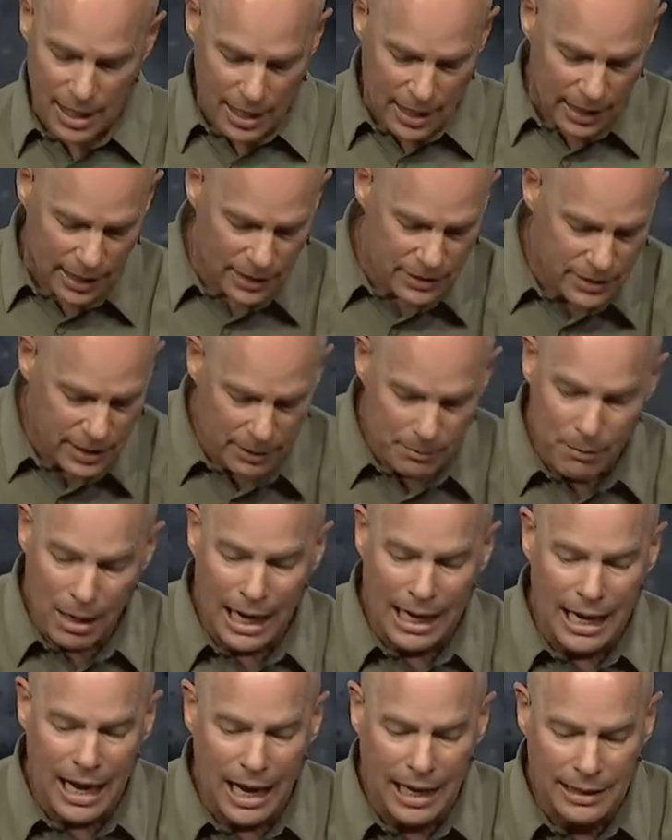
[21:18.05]
He said,
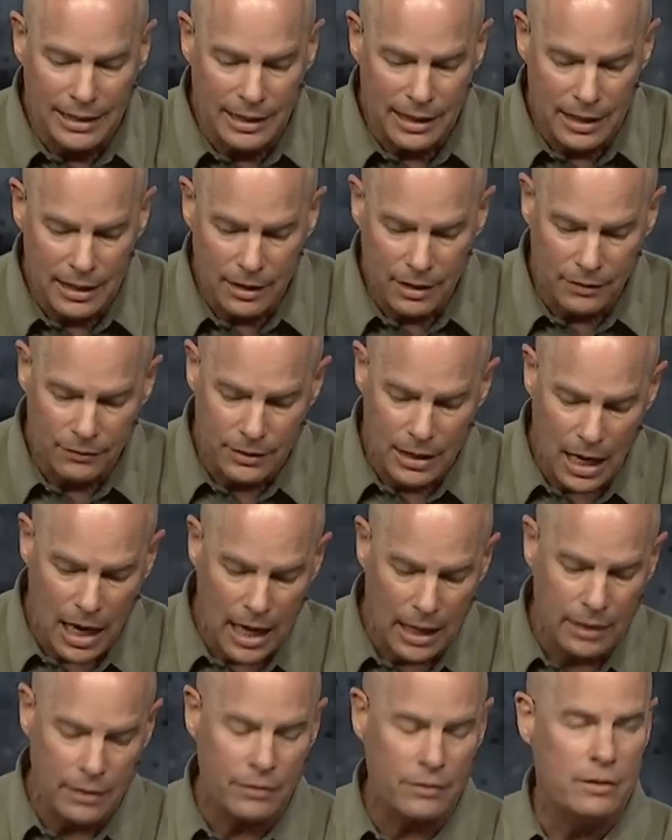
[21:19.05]
My idea of
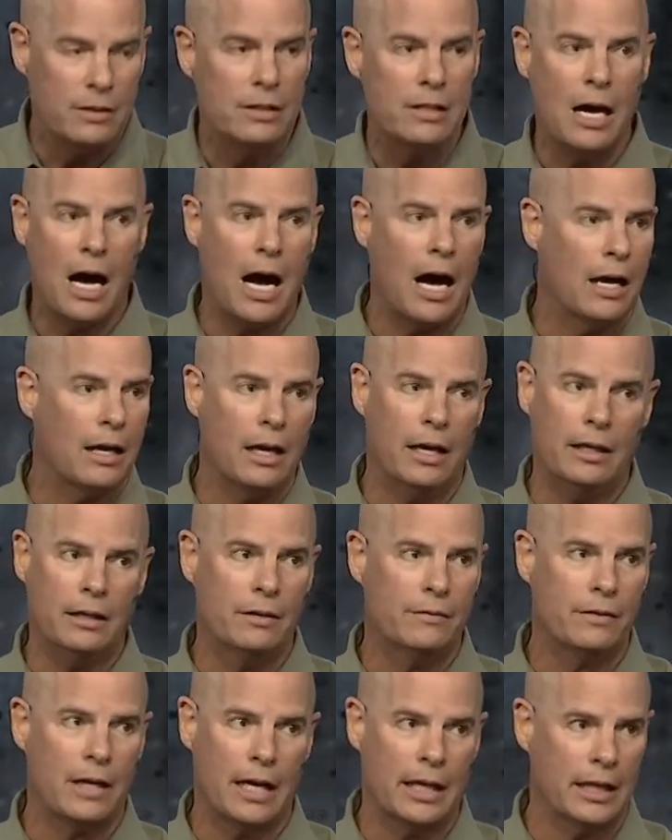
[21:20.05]
God is not a
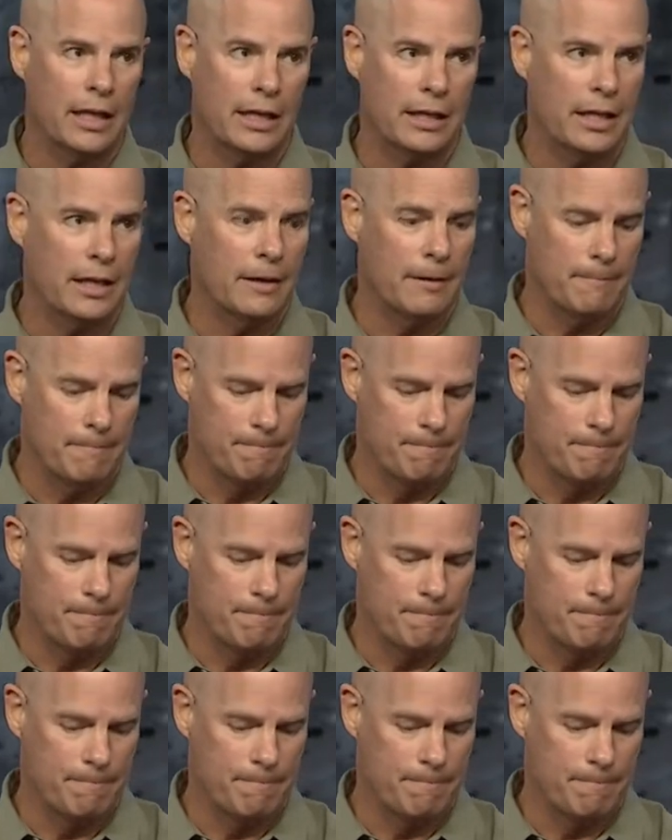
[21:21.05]
divine idea,